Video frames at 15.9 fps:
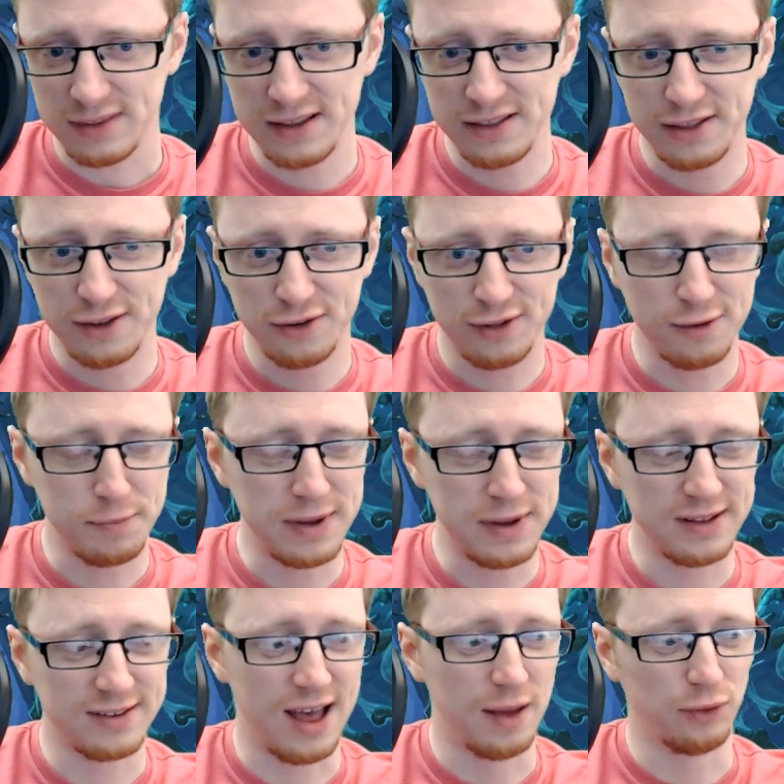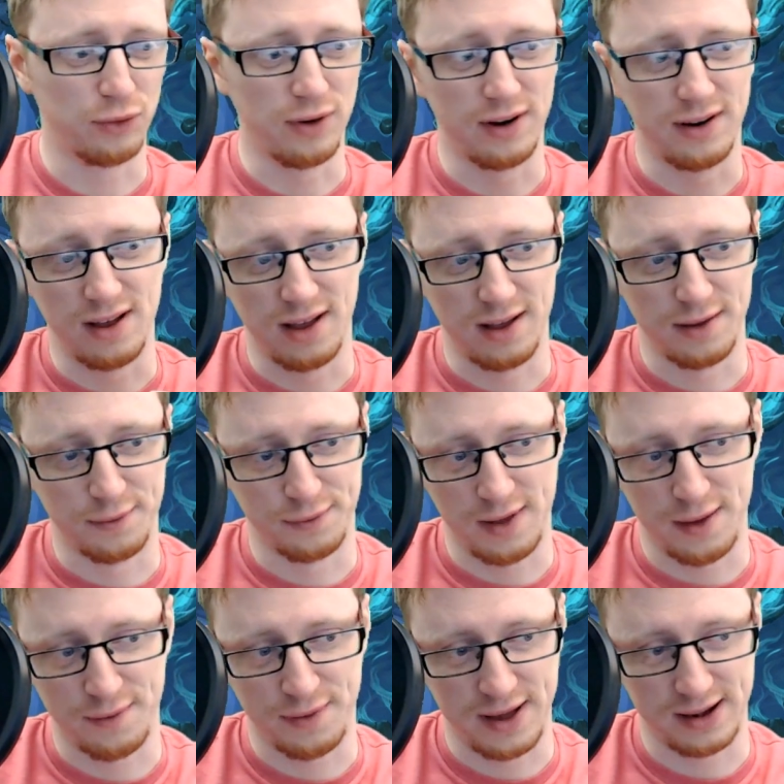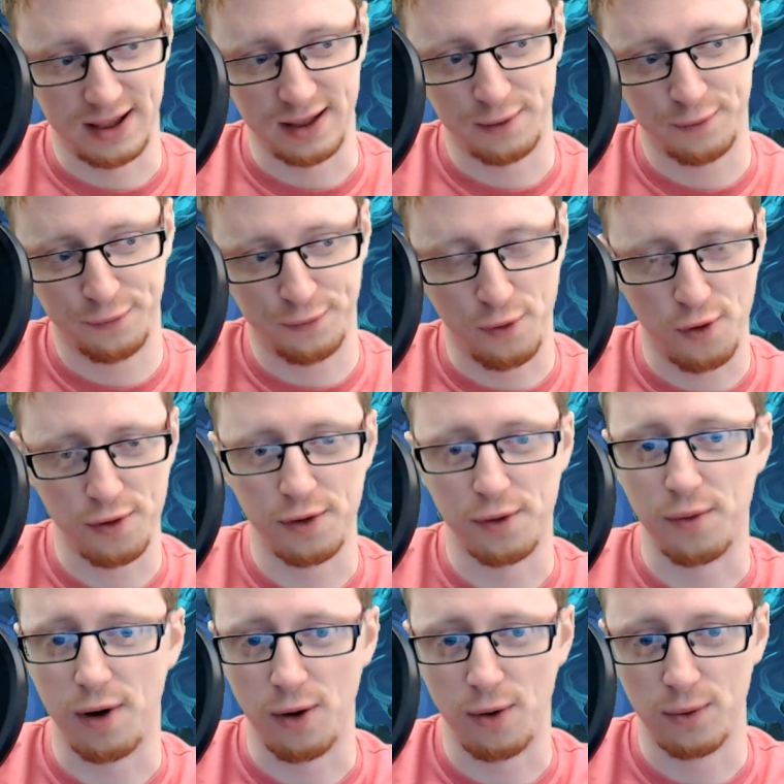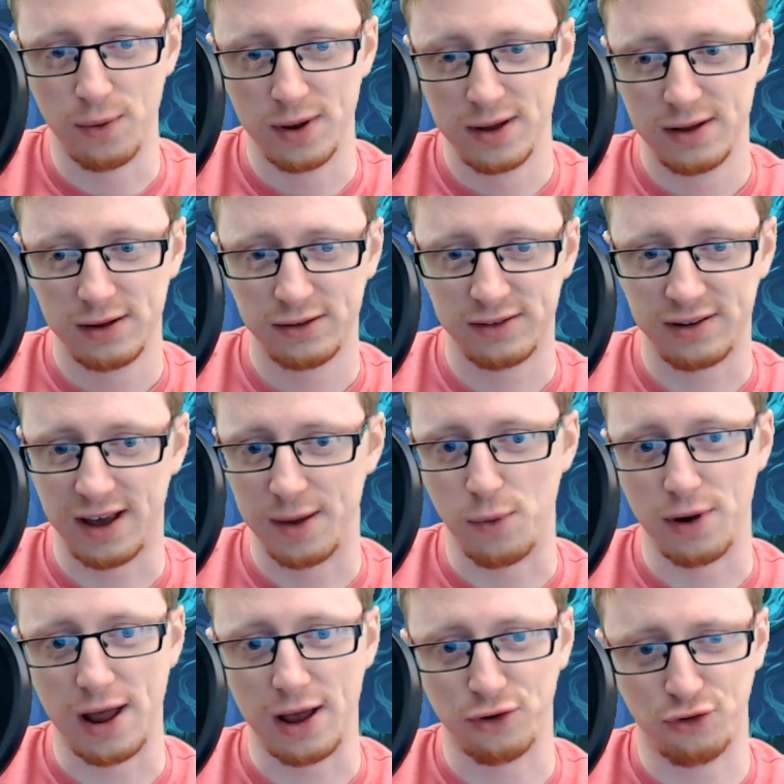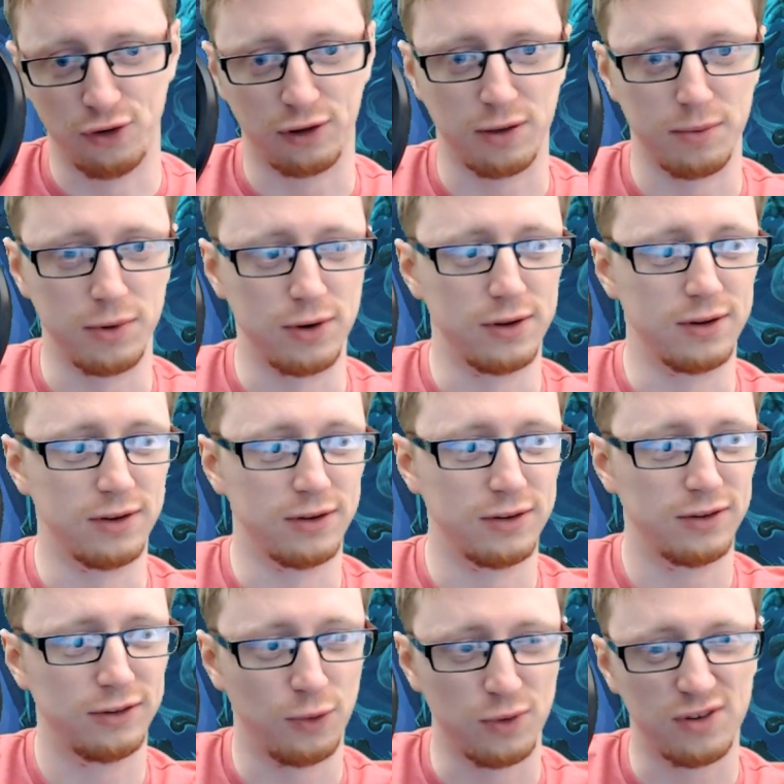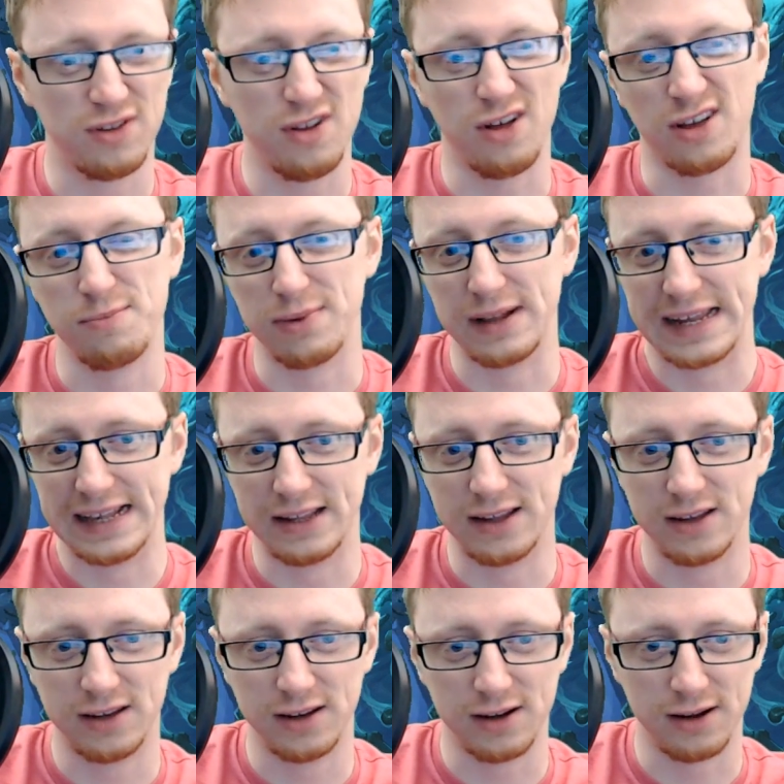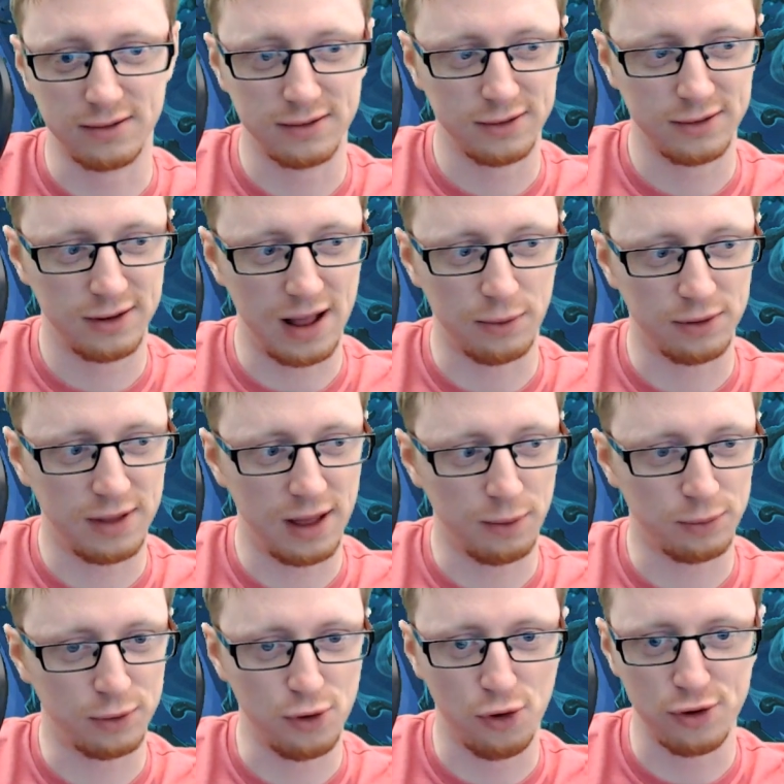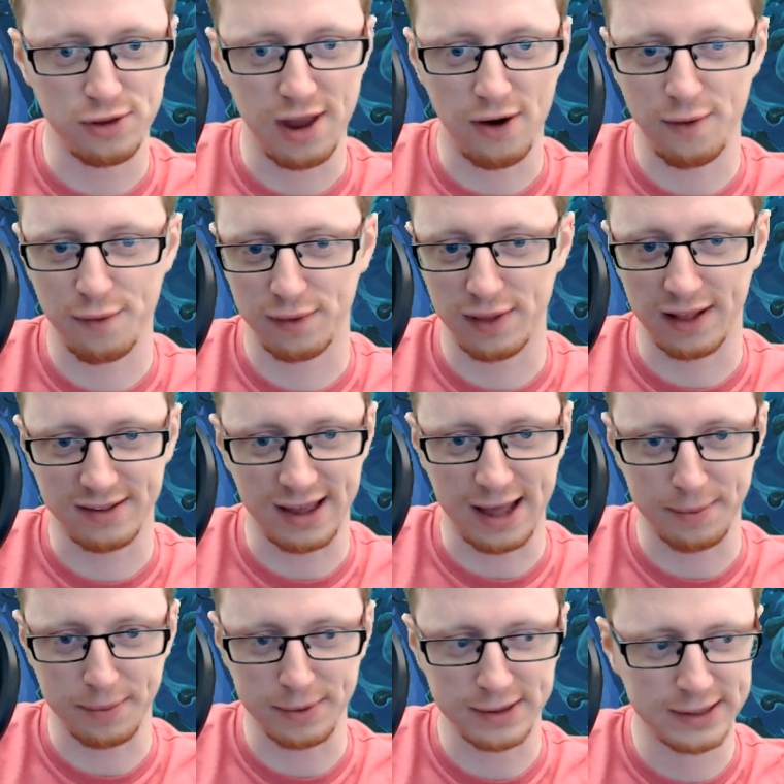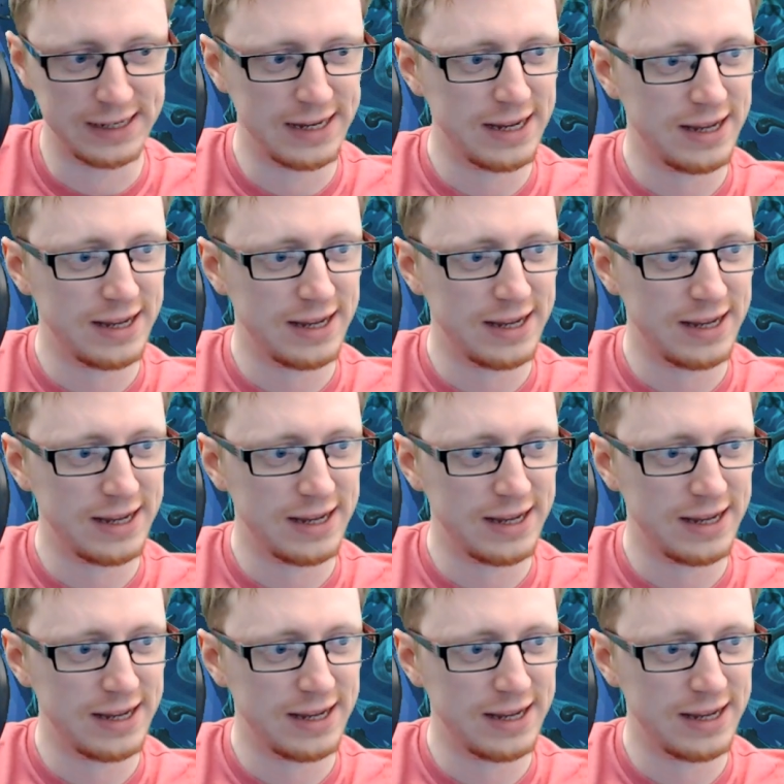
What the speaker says: There's been times where I've had like 4 in a row turn 1 Astral Communions, so it's not completely, you know, out the ordinary for that to happen.